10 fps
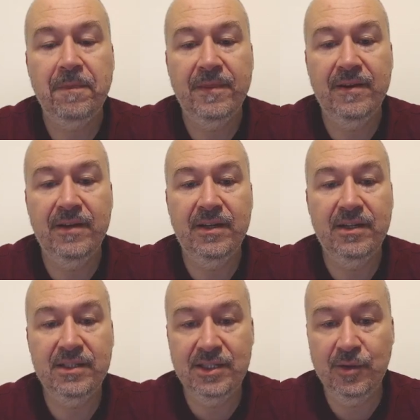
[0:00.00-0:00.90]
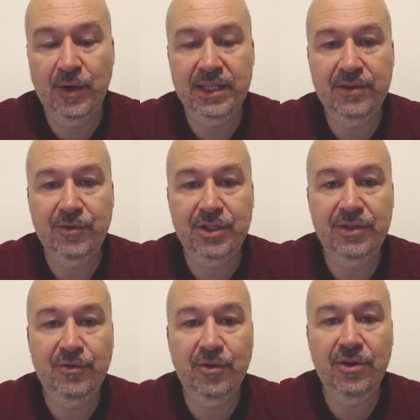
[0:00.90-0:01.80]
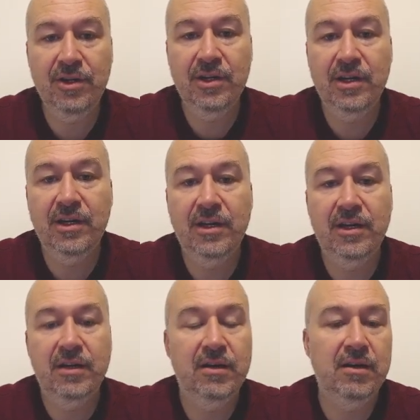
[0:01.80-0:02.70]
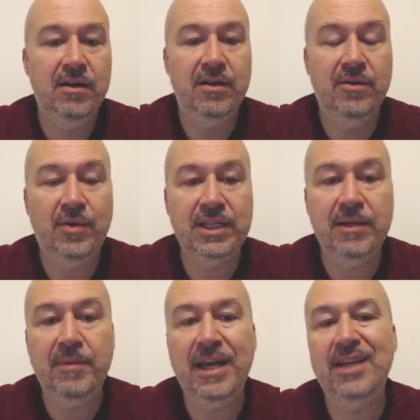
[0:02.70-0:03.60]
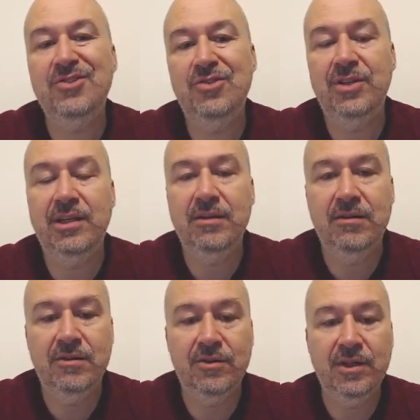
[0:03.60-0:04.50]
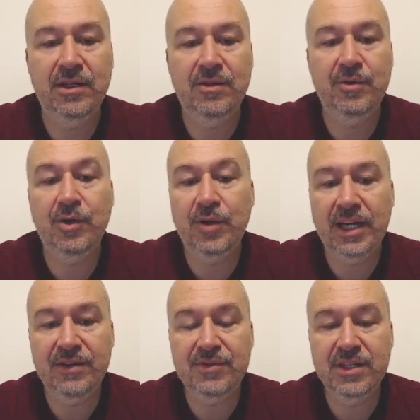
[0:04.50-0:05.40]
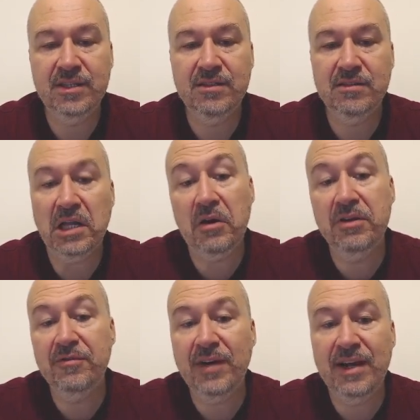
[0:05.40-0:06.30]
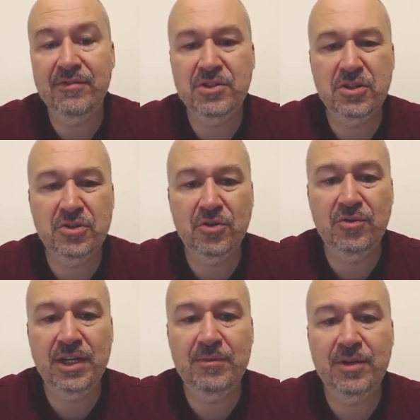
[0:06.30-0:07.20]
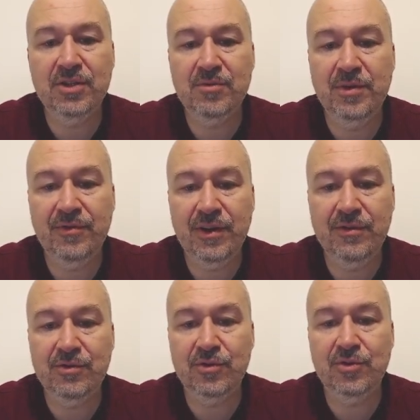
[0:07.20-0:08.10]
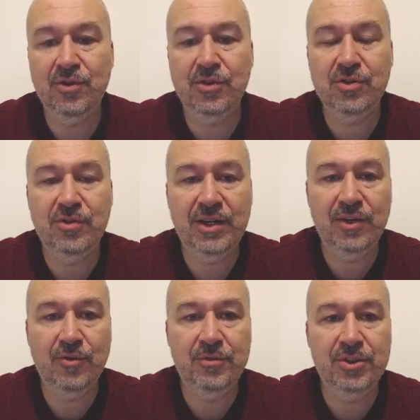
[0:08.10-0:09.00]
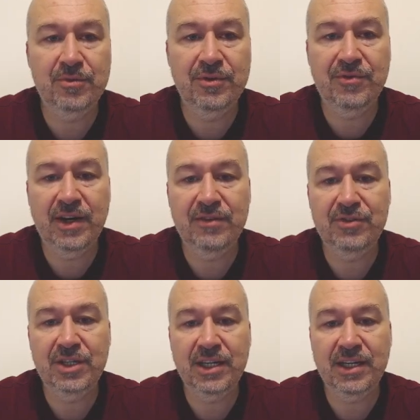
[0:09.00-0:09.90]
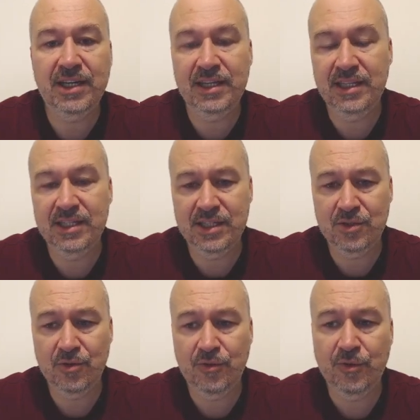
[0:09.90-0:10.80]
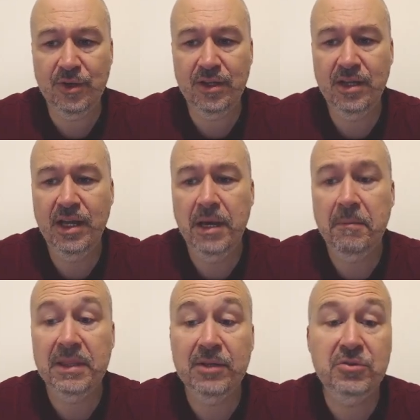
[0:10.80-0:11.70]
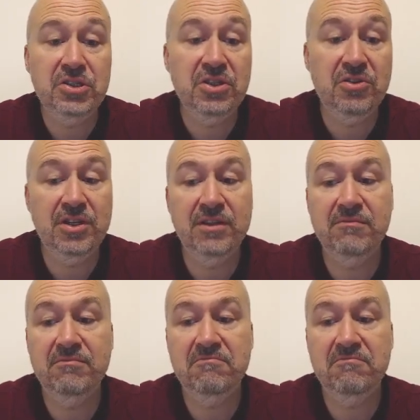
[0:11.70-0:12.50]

Still waiting for d4. White can play h3. Okay, we go knight f6. Now e5 is not so great because b5 is controlled, so there are no bishop b5 check ideas and so forth. But now g3.